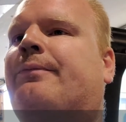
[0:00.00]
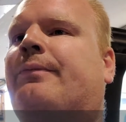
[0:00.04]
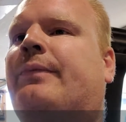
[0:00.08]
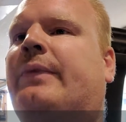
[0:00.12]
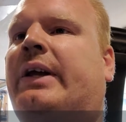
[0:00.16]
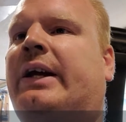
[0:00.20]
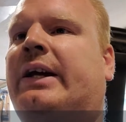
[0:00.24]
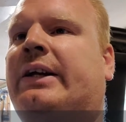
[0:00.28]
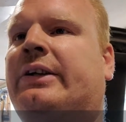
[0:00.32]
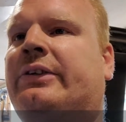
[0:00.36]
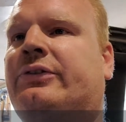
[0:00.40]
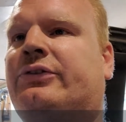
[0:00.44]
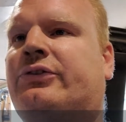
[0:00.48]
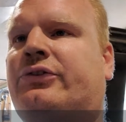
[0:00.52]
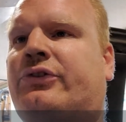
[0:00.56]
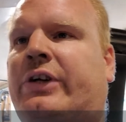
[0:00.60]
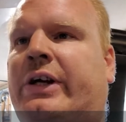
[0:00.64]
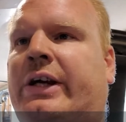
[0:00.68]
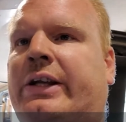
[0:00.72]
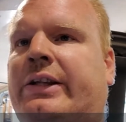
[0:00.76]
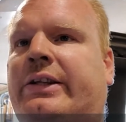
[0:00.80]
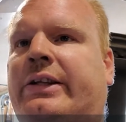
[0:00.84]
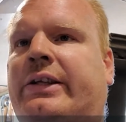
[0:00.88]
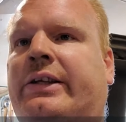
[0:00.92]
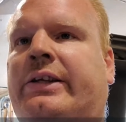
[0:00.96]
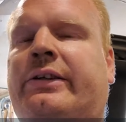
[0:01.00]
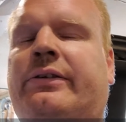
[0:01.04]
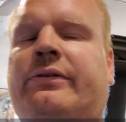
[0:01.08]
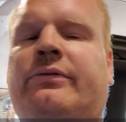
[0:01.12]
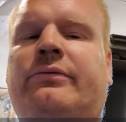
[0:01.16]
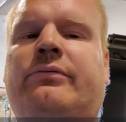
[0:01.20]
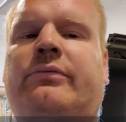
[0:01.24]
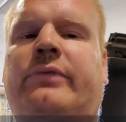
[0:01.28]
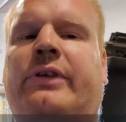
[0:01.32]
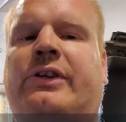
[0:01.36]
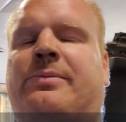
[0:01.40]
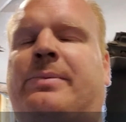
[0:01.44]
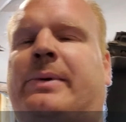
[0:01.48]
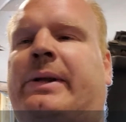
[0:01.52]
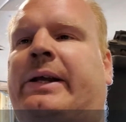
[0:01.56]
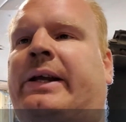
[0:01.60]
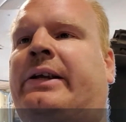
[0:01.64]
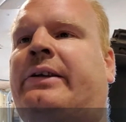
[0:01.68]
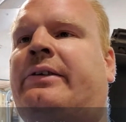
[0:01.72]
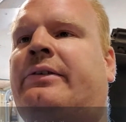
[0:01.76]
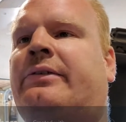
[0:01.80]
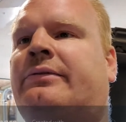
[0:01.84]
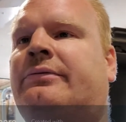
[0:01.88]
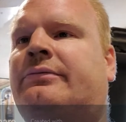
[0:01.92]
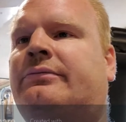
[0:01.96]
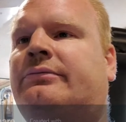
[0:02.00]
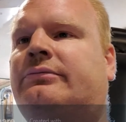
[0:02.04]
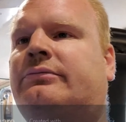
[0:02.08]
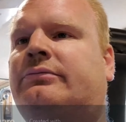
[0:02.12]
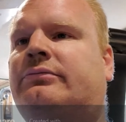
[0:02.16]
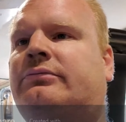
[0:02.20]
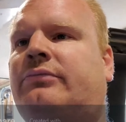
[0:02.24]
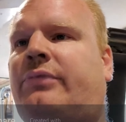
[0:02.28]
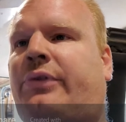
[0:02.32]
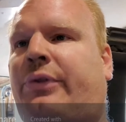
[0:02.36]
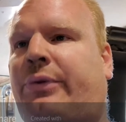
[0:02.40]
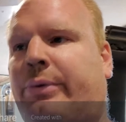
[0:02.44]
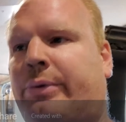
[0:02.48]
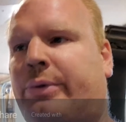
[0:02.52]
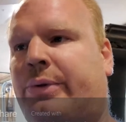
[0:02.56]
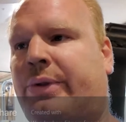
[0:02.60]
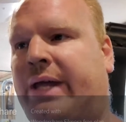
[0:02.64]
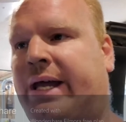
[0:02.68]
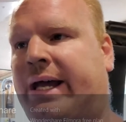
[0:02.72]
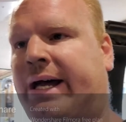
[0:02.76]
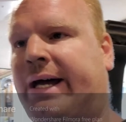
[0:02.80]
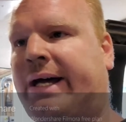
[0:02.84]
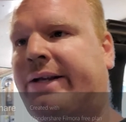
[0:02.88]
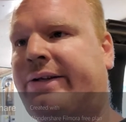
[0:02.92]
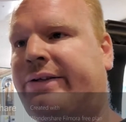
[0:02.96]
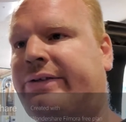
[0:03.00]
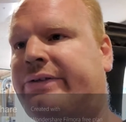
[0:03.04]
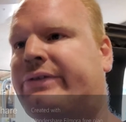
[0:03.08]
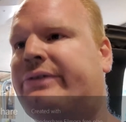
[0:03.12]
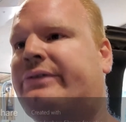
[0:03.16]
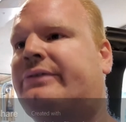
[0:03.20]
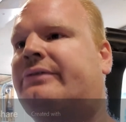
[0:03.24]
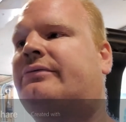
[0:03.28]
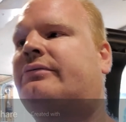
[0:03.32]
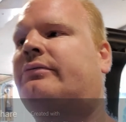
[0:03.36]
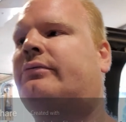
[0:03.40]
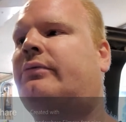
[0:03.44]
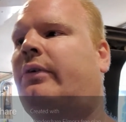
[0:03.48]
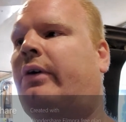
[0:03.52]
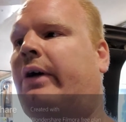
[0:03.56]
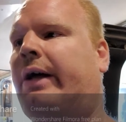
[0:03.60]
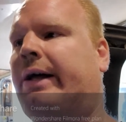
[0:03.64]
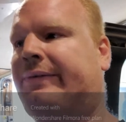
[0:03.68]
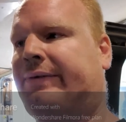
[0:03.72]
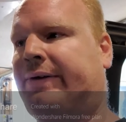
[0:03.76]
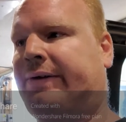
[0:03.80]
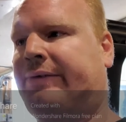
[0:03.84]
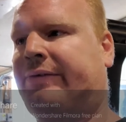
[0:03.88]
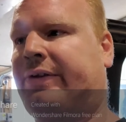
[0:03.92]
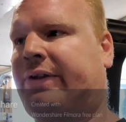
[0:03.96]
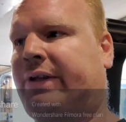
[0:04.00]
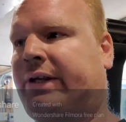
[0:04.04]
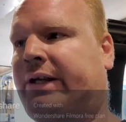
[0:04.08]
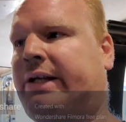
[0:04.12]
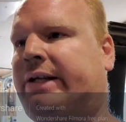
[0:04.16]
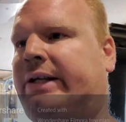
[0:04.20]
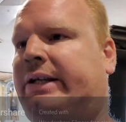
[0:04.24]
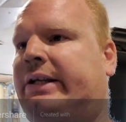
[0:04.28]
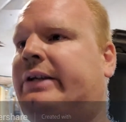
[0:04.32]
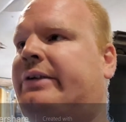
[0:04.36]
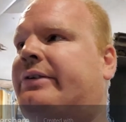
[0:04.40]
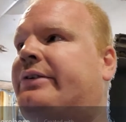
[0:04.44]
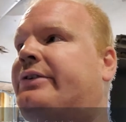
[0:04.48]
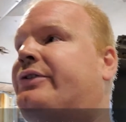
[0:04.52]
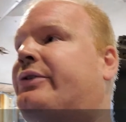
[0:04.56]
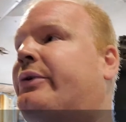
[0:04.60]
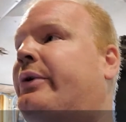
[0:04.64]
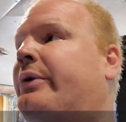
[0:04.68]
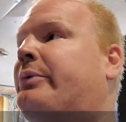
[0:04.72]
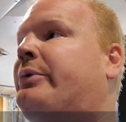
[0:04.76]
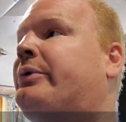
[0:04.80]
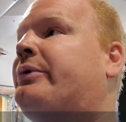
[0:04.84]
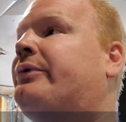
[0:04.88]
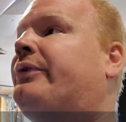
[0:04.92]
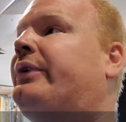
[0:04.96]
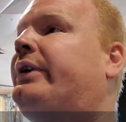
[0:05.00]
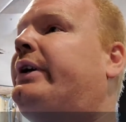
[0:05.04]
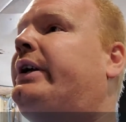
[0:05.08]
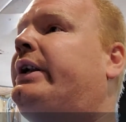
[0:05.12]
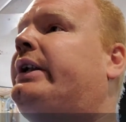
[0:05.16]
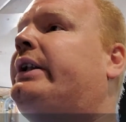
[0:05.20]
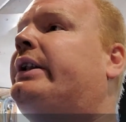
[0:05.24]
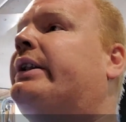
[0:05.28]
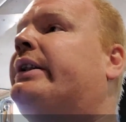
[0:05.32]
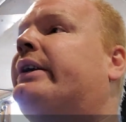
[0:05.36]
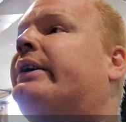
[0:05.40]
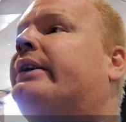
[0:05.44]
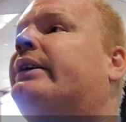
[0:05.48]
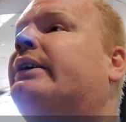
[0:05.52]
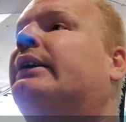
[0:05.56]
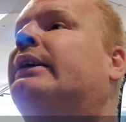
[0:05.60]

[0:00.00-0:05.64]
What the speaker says: and tried to explain through that of everything I did so I wouldn't forget anything.